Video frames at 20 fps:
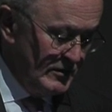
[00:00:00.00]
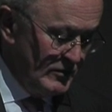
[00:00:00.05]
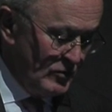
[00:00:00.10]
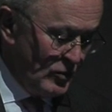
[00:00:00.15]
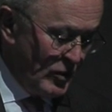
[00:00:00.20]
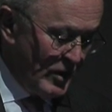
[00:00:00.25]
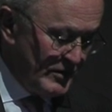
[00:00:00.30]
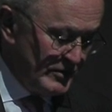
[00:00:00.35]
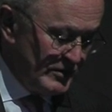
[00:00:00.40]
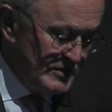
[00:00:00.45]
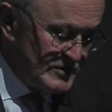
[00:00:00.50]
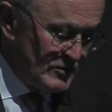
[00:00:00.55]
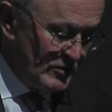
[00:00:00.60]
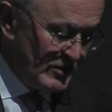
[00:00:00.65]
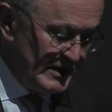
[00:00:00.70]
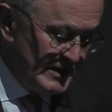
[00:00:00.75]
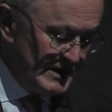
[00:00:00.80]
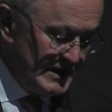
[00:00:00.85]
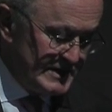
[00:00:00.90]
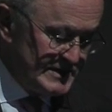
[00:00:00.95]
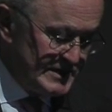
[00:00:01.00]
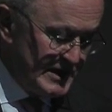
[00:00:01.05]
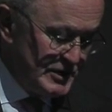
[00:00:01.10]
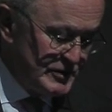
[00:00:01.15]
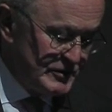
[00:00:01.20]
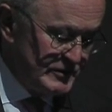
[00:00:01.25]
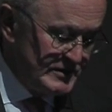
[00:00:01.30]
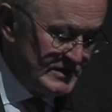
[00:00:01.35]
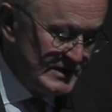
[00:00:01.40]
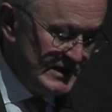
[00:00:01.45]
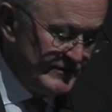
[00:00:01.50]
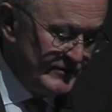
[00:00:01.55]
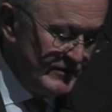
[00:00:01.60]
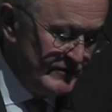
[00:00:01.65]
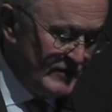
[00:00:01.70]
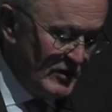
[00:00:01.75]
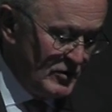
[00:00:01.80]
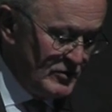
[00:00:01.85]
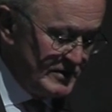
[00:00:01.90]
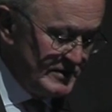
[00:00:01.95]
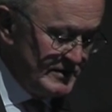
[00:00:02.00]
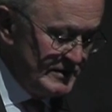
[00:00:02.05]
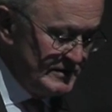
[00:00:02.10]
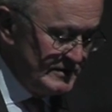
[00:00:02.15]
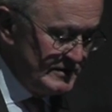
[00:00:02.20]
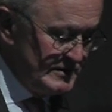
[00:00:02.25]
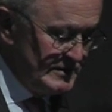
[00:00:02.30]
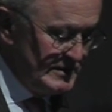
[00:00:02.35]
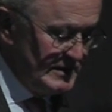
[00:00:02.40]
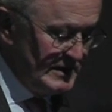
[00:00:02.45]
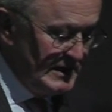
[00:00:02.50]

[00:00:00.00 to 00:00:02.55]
Workers' organizations have invoked it,